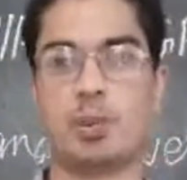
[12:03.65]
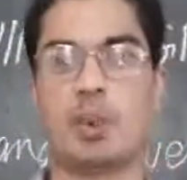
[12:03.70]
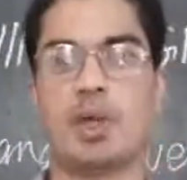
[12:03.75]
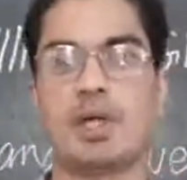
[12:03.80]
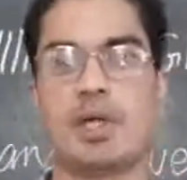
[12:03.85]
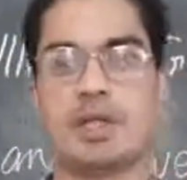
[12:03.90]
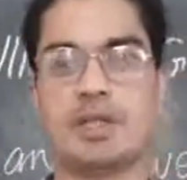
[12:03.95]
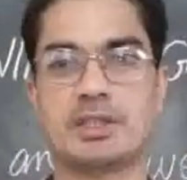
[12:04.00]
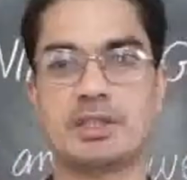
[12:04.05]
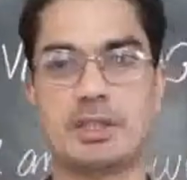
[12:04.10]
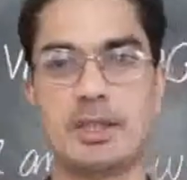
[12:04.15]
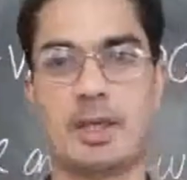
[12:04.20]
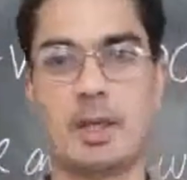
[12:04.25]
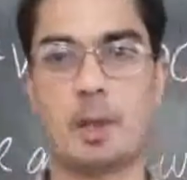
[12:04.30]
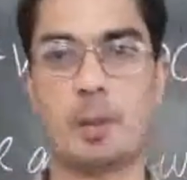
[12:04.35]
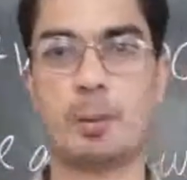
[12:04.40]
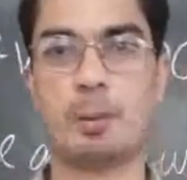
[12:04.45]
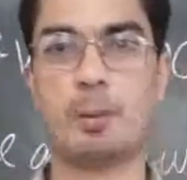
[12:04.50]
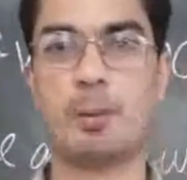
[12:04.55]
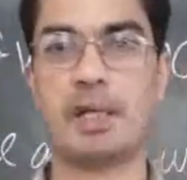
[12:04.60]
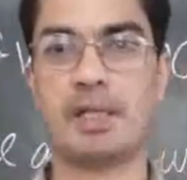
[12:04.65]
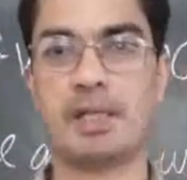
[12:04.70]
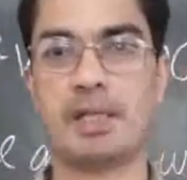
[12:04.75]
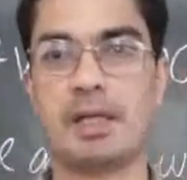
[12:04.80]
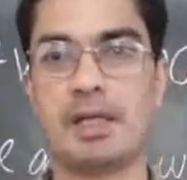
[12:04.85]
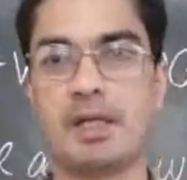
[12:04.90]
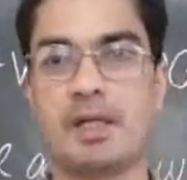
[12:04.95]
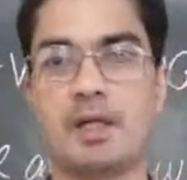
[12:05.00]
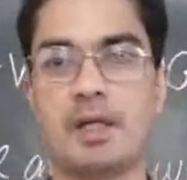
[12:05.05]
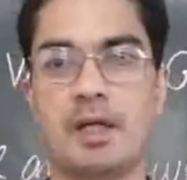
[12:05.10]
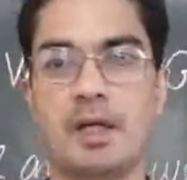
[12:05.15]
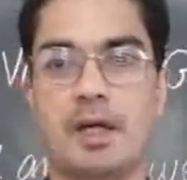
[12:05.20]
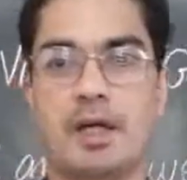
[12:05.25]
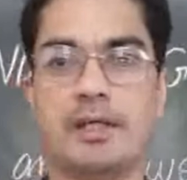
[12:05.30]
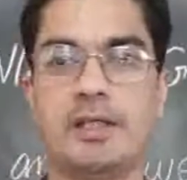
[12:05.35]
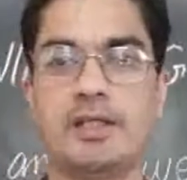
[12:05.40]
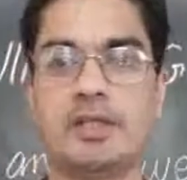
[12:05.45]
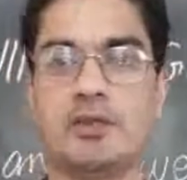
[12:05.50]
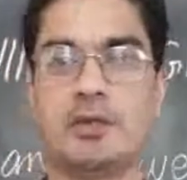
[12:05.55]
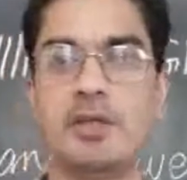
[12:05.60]
One is metallic,
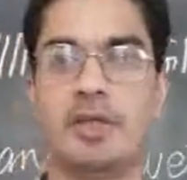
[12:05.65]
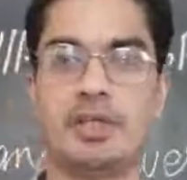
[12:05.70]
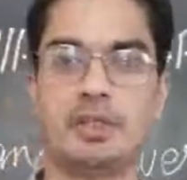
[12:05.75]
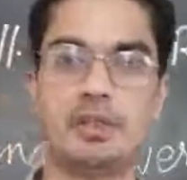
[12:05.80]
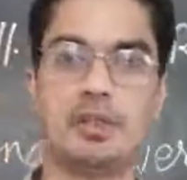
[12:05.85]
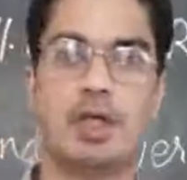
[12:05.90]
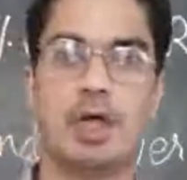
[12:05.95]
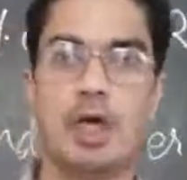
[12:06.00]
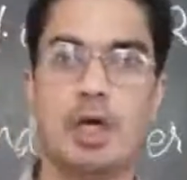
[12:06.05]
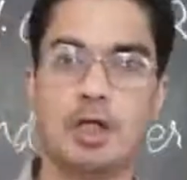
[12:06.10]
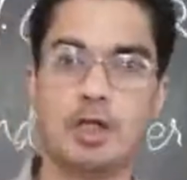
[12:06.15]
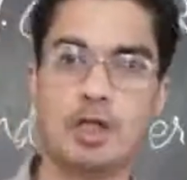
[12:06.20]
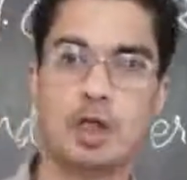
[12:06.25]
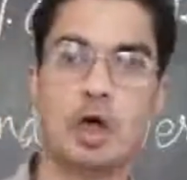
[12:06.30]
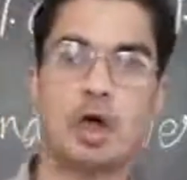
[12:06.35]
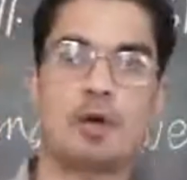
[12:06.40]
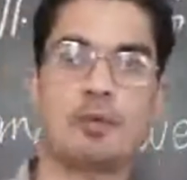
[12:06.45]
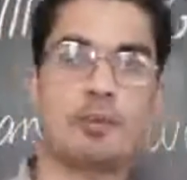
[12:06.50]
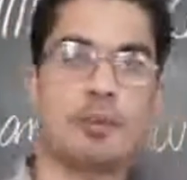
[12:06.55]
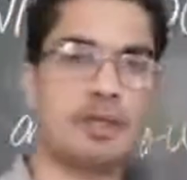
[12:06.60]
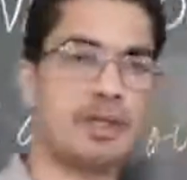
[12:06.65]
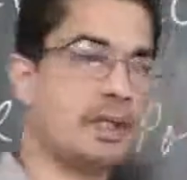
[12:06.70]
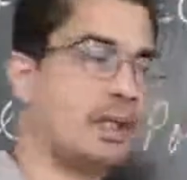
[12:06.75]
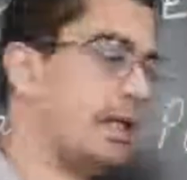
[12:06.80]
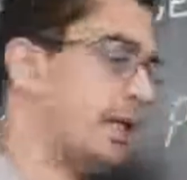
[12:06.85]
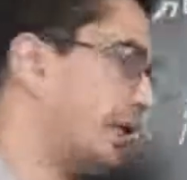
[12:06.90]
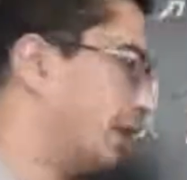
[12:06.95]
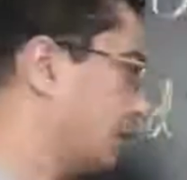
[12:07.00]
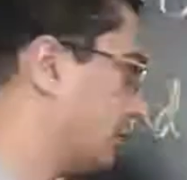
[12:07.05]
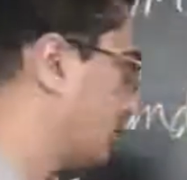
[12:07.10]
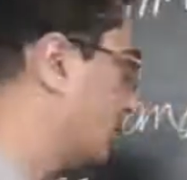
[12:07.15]
another one is non-metallic.